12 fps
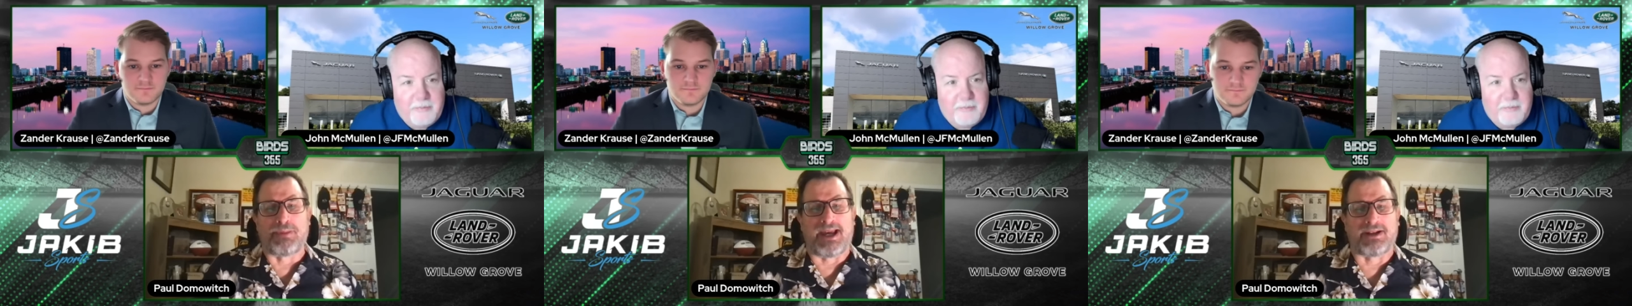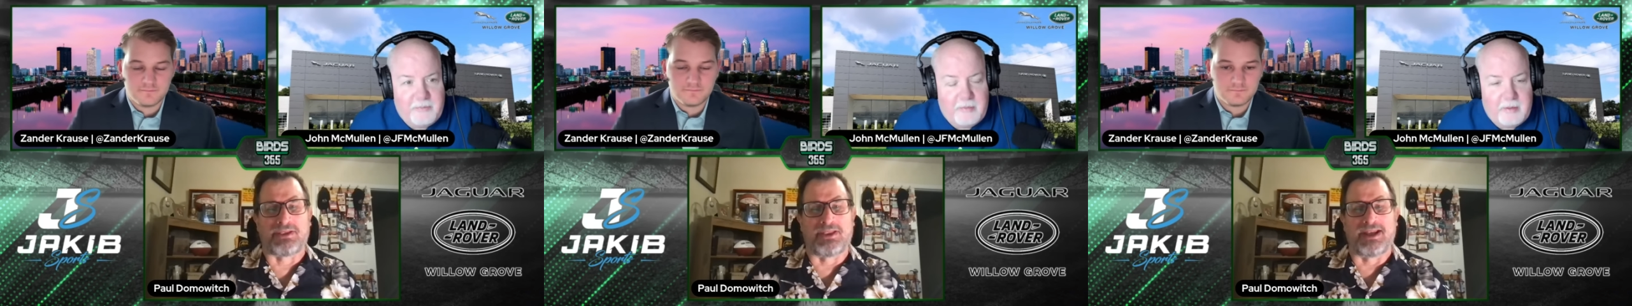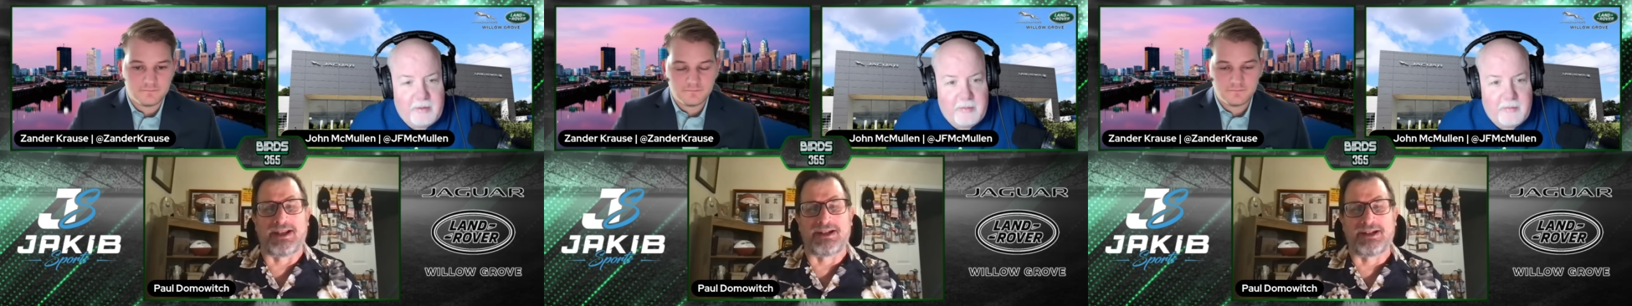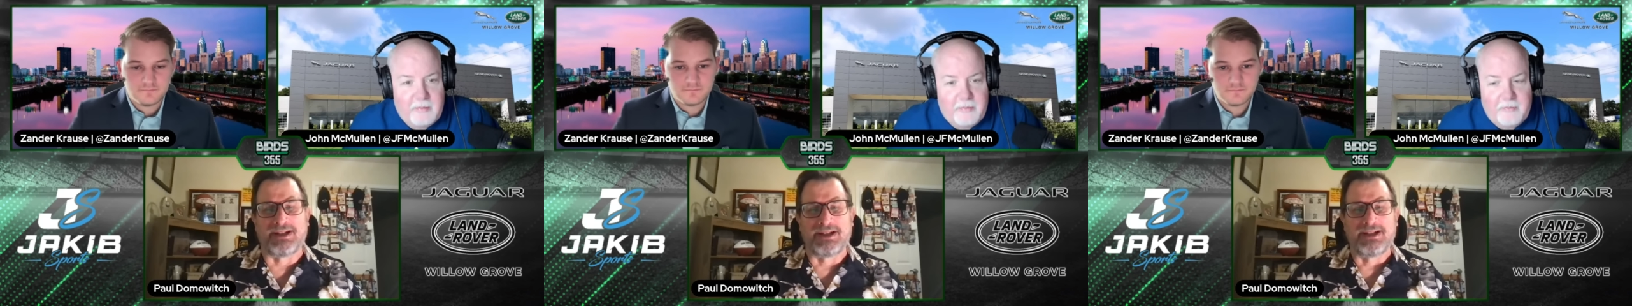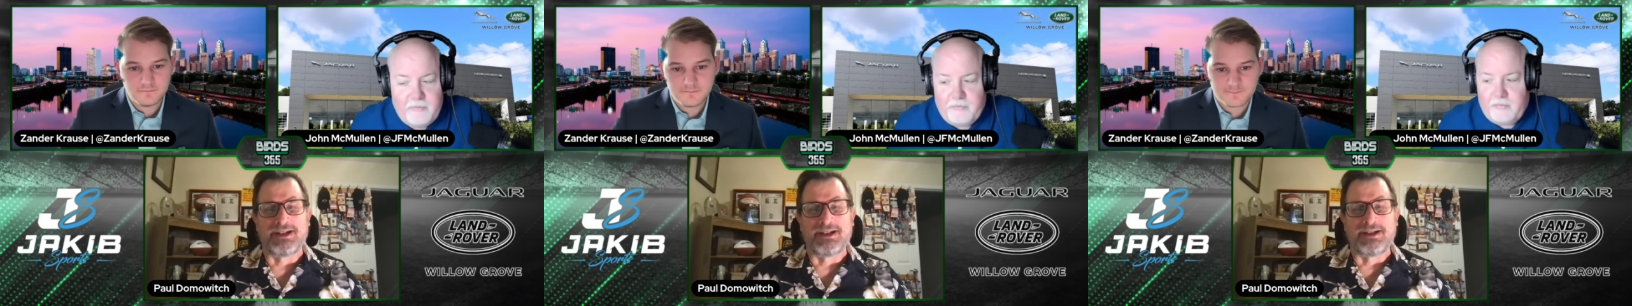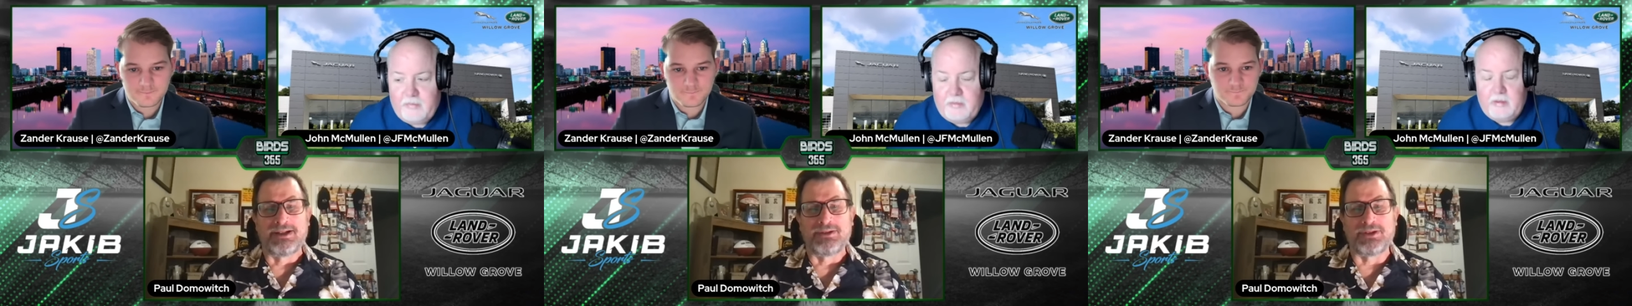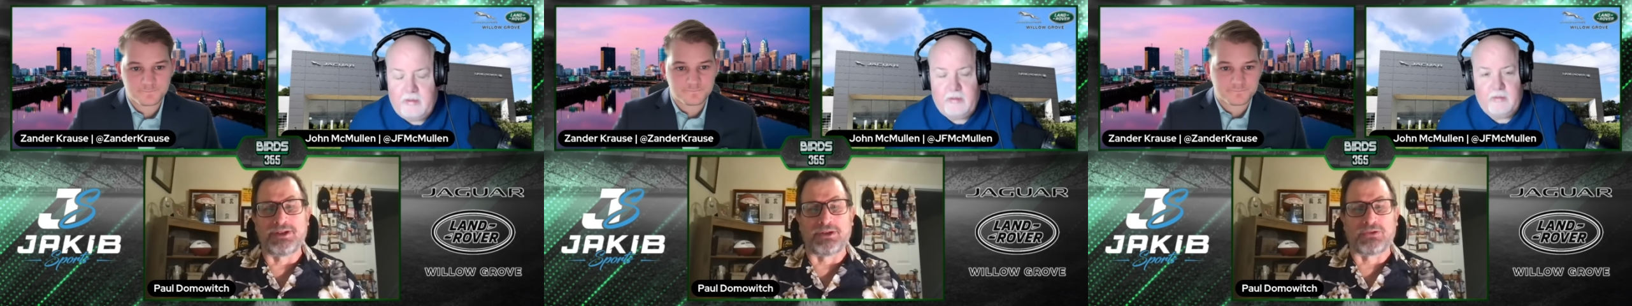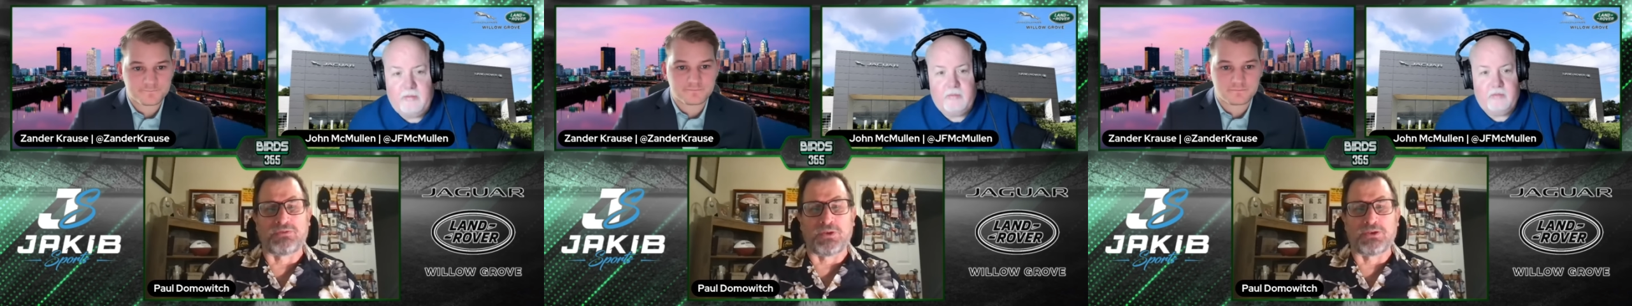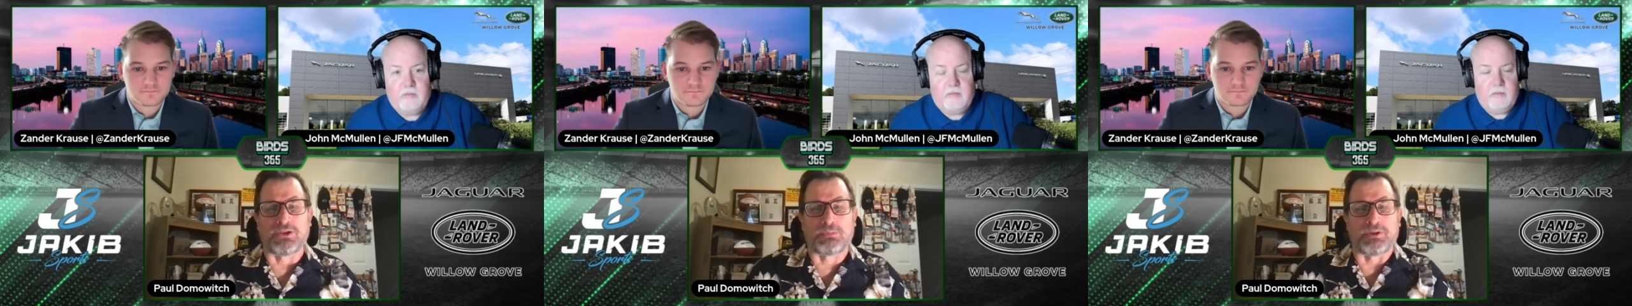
Speaker 1: back then you know, as first,